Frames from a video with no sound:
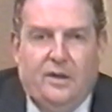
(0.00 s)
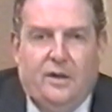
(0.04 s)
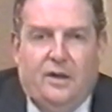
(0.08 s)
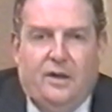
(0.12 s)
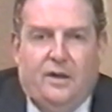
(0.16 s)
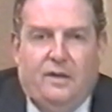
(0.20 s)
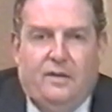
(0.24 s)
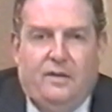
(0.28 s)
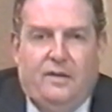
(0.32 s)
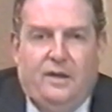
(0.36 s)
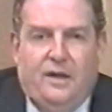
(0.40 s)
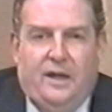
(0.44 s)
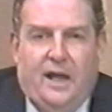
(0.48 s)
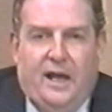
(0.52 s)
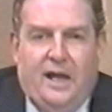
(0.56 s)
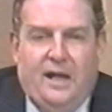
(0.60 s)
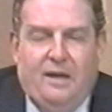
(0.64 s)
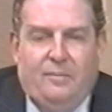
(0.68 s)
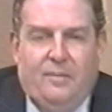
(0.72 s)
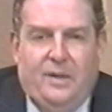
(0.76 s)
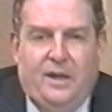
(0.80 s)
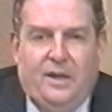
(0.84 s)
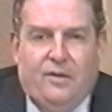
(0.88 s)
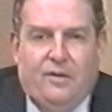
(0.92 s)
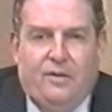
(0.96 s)
The
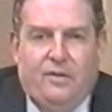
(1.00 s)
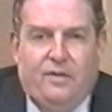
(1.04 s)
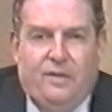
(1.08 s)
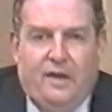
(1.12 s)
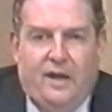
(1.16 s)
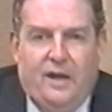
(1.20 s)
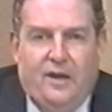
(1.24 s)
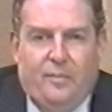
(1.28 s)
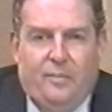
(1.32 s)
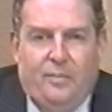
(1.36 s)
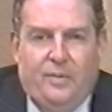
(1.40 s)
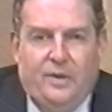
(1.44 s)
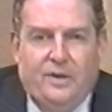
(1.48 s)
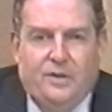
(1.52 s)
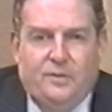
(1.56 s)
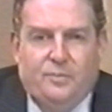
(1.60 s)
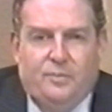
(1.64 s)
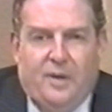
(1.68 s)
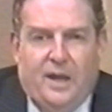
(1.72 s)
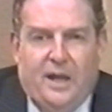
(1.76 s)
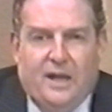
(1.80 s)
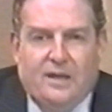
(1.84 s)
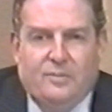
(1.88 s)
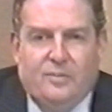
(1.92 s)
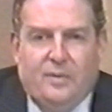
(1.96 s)
8-meter theta pinch
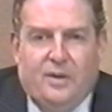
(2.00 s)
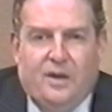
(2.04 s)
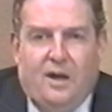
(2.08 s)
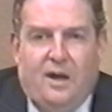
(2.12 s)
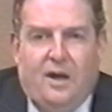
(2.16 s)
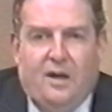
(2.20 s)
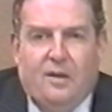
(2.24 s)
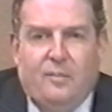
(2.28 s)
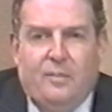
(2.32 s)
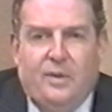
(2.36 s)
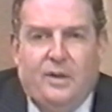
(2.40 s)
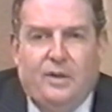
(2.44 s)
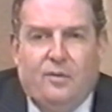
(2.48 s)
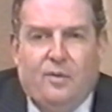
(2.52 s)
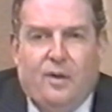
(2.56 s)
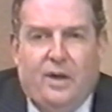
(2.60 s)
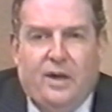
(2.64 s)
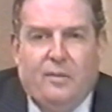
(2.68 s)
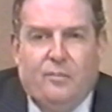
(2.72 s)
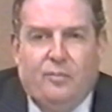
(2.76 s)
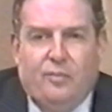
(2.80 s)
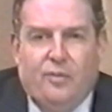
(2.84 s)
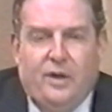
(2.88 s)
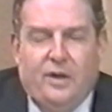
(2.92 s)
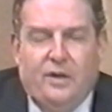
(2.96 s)
plasma column in
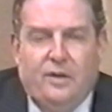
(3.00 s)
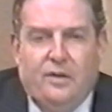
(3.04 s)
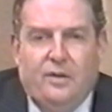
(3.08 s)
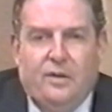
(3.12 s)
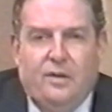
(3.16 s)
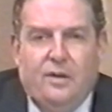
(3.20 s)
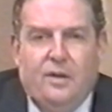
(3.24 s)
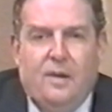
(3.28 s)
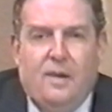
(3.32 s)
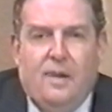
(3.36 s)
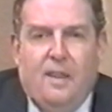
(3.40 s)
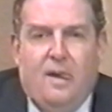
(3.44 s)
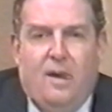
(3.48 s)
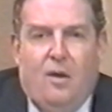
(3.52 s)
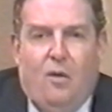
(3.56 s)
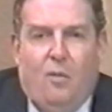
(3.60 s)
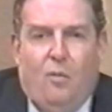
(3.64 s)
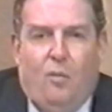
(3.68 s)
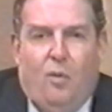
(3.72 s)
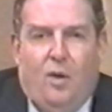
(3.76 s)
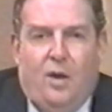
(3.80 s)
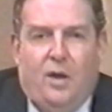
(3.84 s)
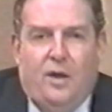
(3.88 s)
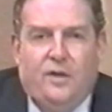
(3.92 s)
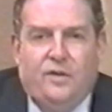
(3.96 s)
Great Britain
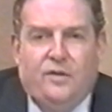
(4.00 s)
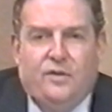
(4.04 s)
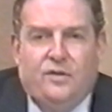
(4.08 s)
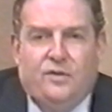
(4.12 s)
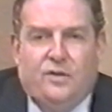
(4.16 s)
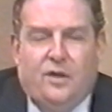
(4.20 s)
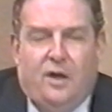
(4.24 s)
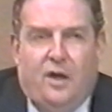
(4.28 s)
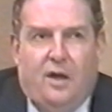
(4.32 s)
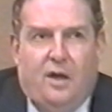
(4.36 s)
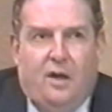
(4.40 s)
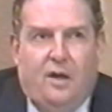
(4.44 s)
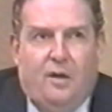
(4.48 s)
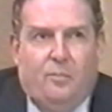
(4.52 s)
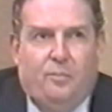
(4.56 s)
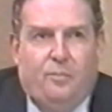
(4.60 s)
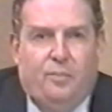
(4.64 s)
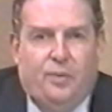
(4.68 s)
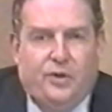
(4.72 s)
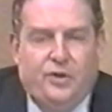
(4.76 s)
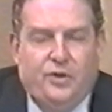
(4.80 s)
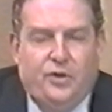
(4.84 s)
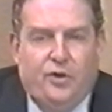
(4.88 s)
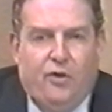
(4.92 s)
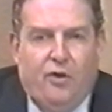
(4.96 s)
was
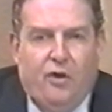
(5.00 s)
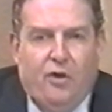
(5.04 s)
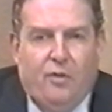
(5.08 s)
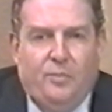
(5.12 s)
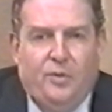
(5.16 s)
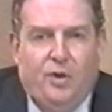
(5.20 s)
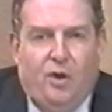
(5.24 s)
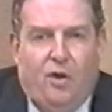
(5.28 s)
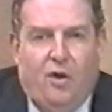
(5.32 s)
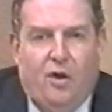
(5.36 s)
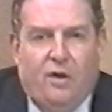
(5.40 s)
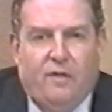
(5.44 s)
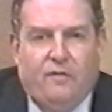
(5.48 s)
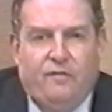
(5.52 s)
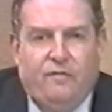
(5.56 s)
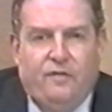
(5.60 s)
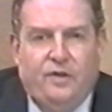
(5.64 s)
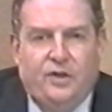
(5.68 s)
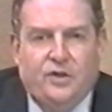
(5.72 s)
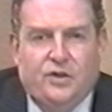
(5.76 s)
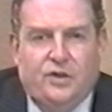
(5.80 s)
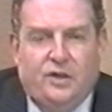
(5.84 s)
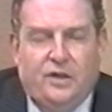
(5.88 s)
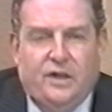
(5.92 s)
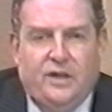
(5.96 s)
perturbed
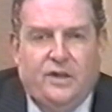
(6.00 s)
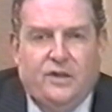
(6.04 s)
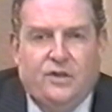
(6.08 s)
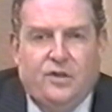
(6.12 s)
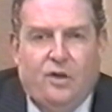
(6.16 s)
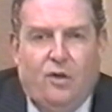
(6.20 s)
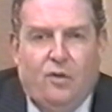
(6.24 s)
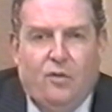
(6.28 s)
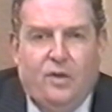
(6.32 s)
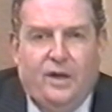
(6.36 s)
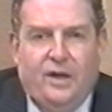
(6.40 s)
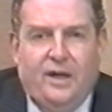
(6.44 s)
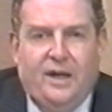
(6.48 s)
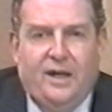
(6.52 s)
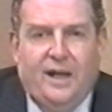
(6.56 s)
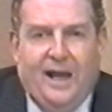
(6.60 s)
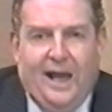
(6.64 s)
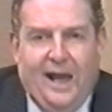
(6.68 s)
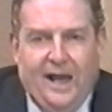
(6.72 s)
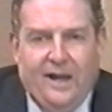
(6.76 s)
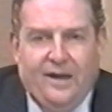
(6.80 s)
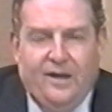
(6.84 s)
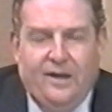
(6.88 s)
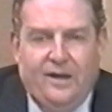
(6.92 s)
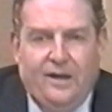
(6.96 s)
artificially so that it
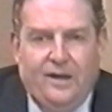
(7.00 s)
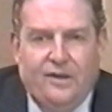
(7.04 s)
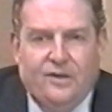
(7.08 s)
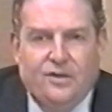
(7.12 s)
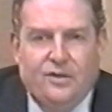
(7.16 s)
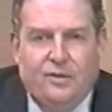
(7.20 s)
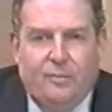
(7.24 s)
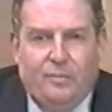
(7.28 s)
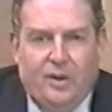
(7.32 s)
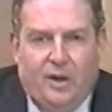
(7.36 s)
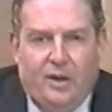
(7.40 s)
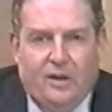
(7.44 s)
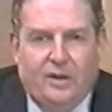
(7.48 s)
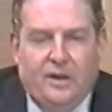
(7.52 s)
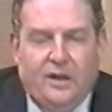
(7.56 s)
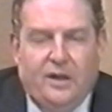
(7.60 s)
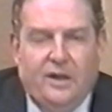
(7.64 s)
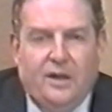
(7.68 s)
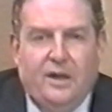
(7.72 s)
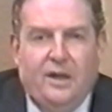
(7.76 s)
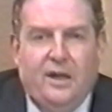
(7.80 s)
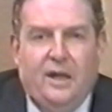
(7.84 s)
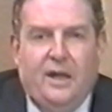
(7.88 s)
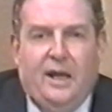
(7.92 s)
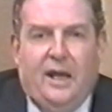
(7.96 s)
had an instability.
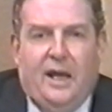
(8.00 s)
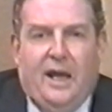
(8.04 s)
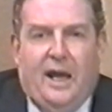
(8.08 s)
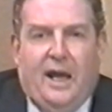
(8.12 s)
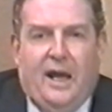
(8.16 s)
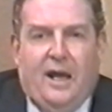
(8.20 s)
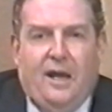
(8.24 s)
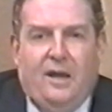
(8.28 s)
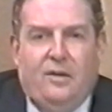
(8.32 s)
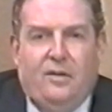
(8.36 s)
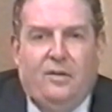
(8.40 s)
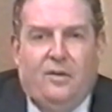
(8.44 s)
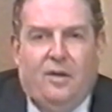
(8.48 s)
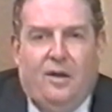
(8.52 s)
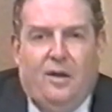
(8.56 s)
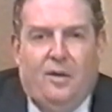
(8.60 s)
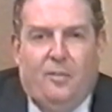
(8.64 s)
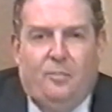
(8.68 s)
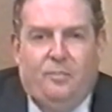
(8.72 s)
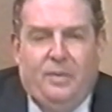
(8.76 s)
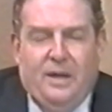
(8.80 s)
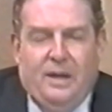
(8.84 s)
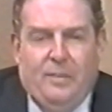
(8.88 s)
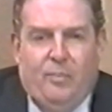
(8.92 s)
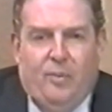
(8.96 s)
And
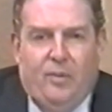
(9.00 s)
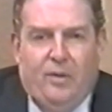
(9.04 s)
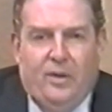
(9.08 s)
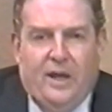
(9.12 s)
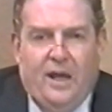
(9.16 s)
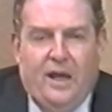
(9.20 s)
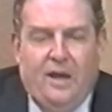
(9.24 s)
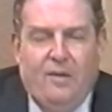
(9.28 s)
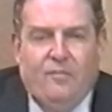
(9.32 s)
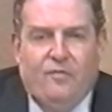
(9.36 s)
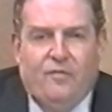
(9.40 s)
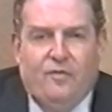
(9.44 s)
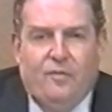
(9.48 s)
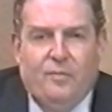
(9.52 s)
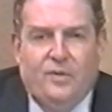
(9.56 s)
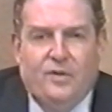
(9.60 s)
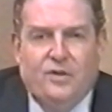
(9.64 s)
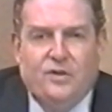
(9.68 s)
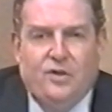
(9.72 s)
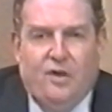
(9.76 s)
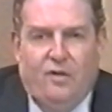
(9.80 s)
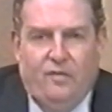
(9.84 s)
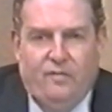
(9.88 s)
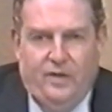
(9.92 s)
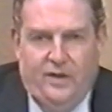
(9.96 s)
people came from the
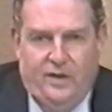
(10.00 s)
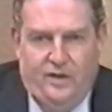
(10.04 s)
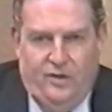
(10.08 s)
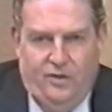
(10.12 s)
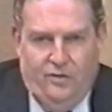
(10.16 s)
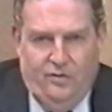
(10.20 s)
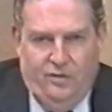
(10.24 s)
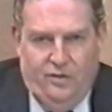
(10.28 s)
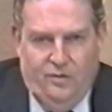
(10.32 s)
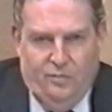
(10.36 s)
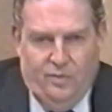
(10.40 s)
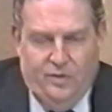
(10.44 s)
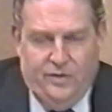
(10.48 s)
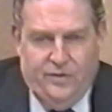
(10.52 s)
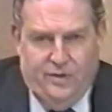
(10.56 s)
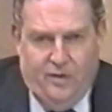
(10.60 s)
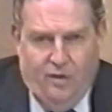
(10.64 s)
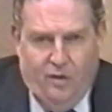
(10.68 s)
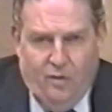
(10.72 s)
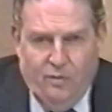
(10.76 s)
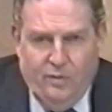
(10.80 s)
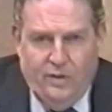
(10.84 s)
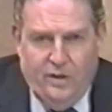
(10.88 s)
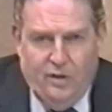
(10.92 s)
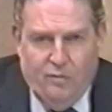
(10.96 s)
Soviet Union with their
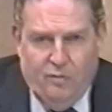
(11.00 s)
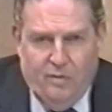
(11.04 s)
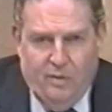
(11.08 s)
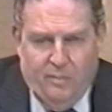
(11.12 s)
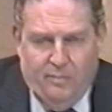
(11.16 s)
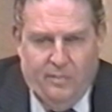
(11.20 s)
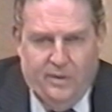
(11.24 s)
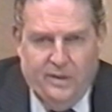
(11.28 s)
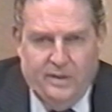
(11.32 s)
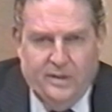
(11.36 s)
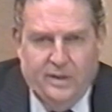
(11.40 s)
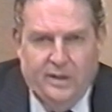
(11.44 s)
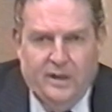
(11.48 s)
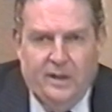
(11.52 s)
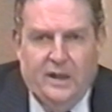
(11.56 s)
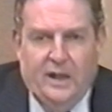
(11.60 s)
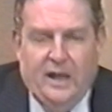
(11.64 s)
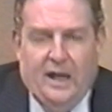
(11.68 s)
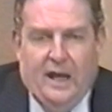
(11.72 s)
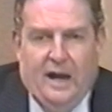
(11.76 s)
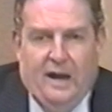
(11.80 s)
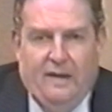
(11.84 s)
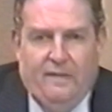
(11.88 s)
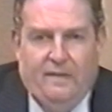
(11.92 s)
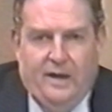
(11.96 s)
own equipment,
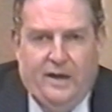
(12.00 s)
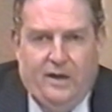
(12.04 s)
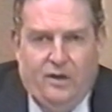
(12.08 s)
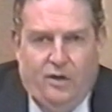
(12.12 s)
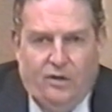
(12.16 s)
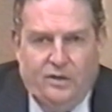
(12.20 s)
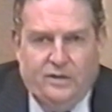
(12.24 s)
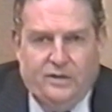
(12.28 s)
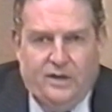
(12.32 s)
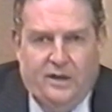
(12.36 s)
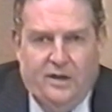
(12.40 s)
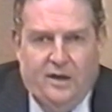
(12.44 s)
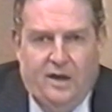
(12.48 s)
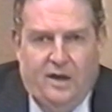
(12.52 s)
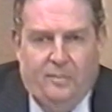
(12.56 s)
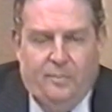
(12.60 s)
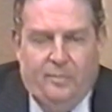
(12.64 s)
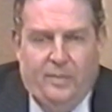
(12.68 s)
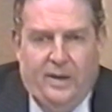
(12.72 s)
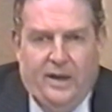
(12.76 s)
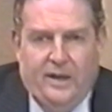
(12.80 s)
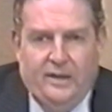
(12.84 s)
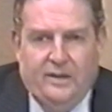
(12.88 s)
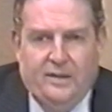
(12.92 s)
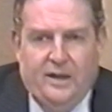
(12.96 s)
and they hooked it up,
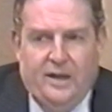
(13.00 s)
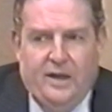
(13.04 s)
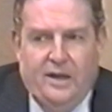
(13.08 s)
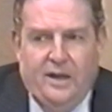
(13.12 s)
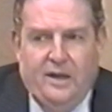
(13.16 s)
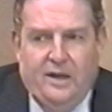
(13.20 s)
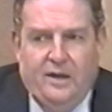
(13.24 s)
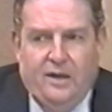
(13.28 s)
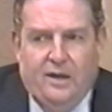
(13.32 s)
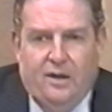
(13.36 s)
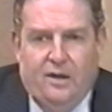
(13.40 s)
and they